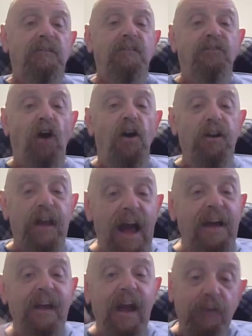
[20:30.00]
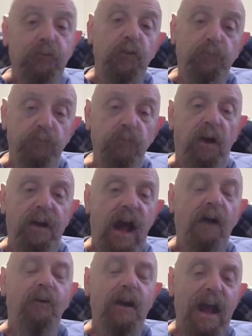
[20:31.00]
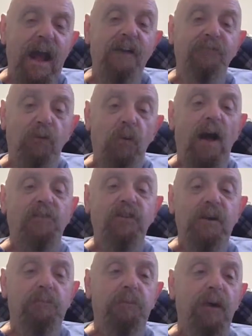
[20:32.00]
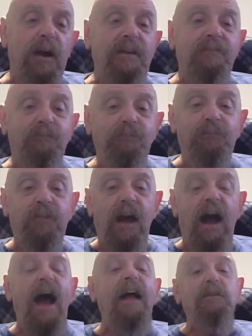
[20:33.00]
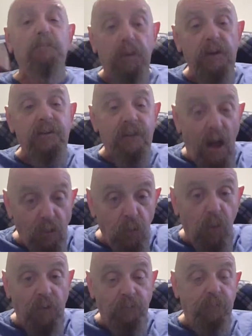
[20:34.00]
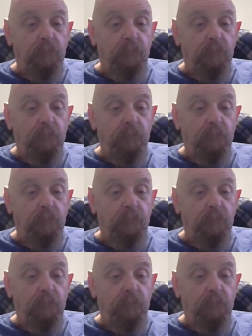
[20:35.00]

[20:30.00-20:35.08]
So again, after an hour and a half of watching it print, I had to print another one.